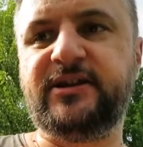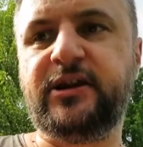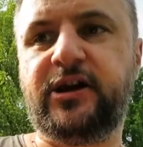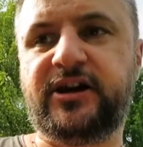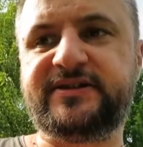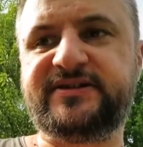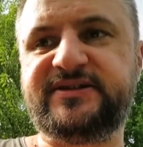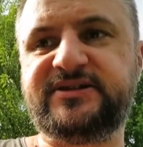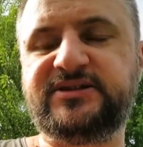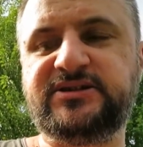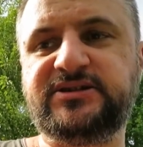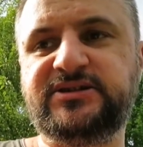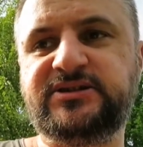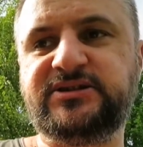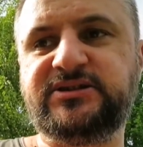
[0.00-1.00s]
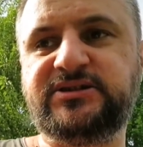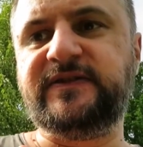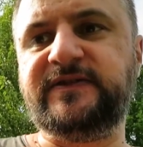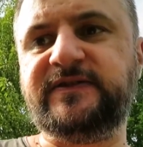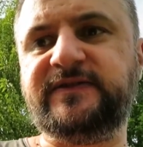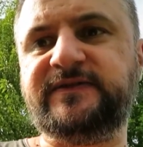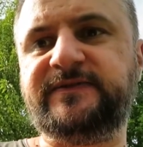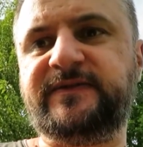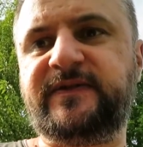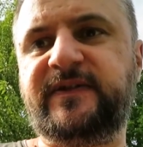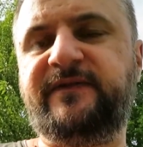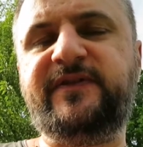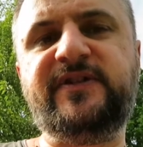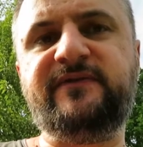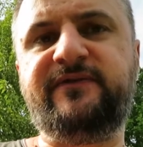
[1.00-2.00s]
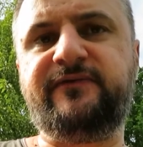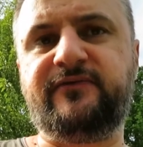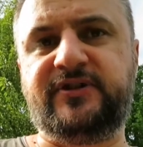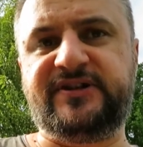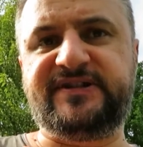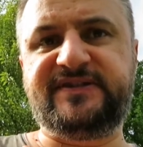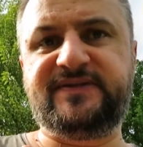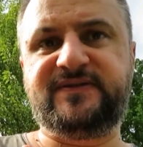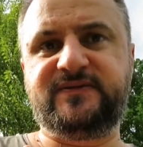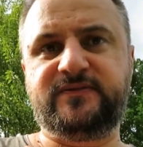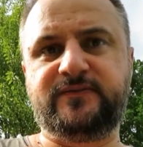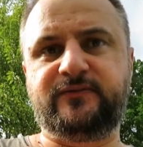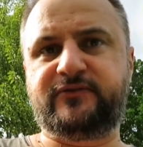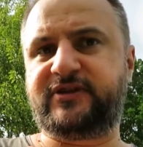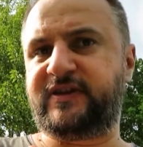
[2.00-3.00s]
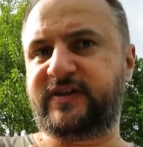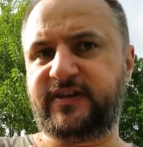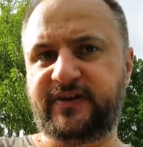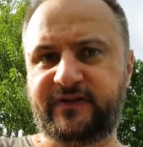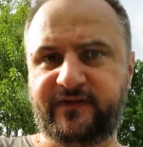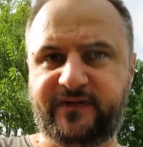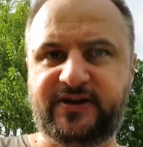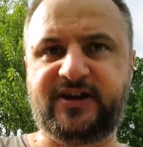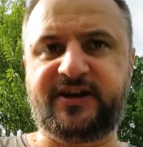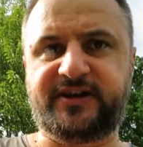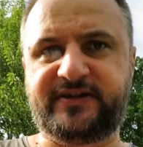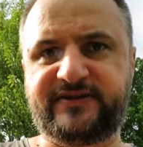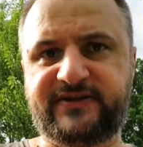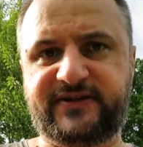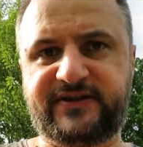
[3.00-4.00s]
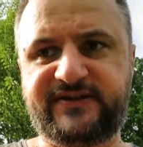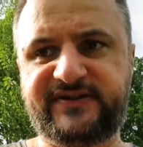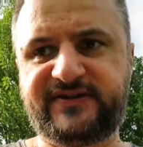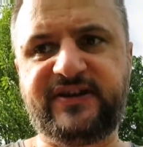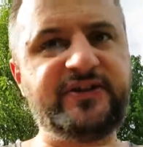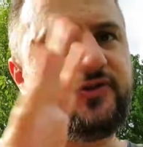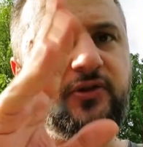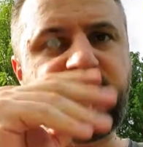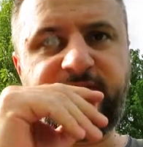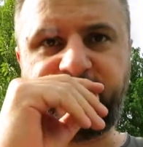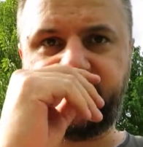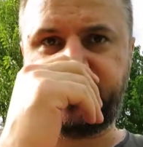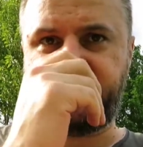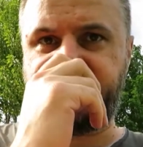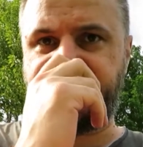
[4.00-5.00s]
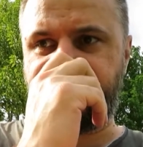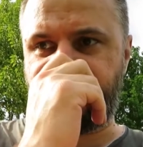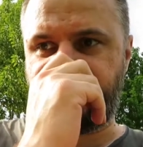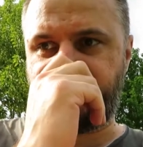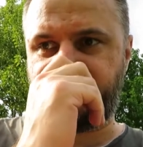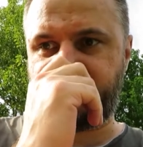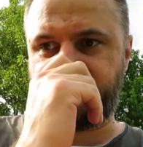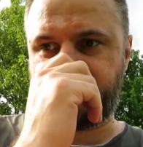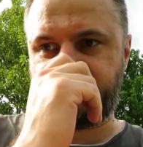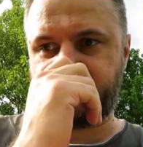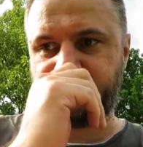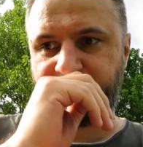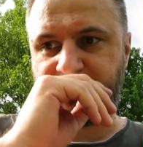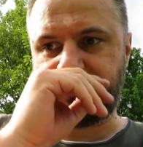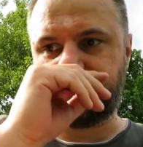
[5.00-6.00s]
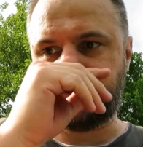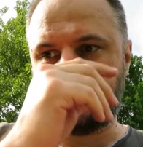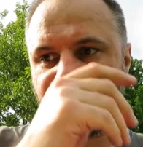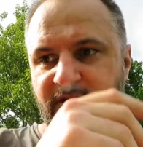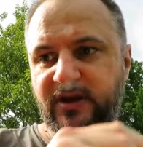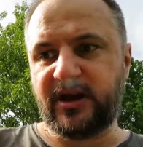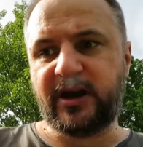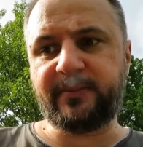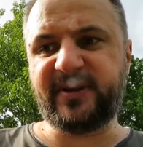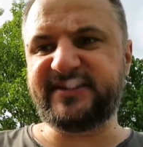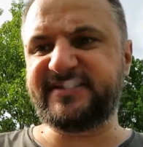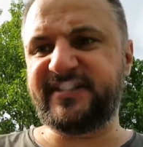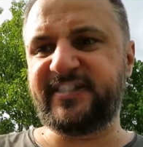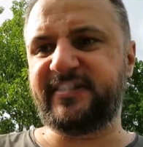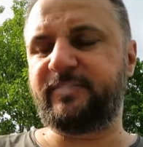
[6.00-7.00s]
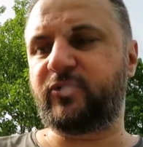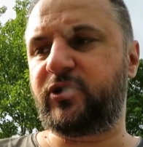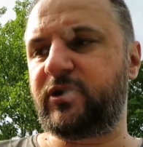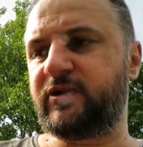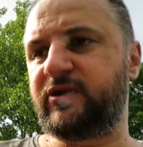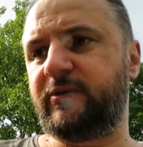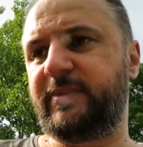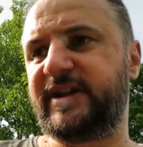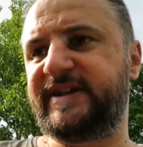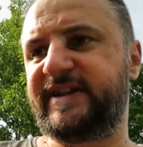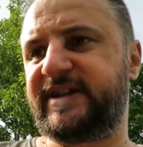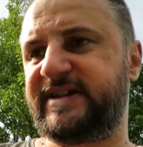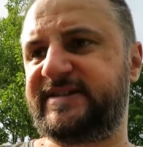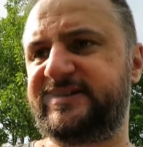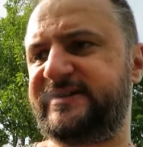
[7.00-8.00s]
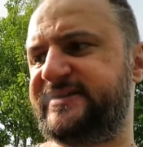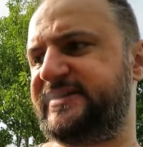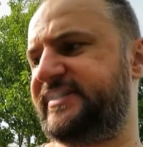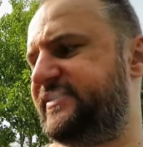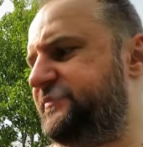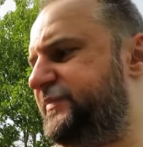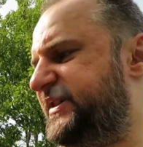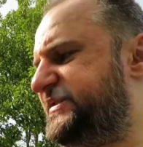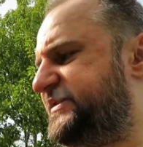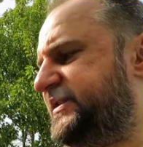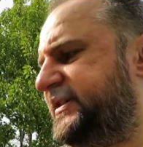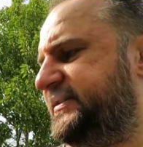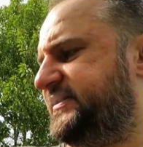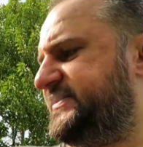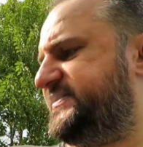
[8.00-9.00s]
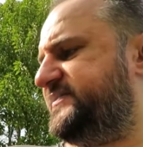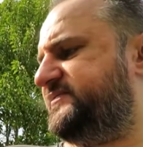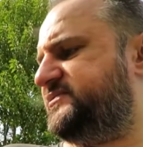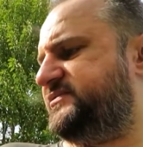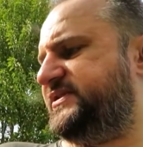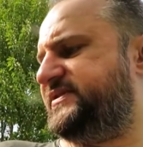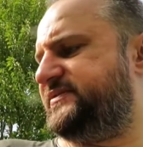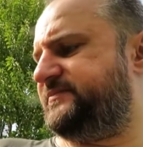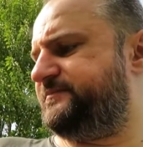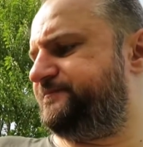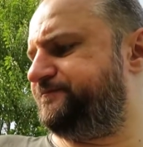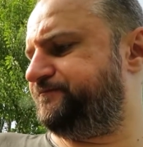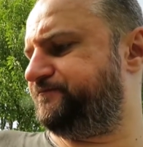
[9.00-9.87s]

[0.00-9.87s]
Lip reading: a lot of influence when I think of characters, not only fighting games. I'm not saying the Mortal Kombat characters are the best characters ever written,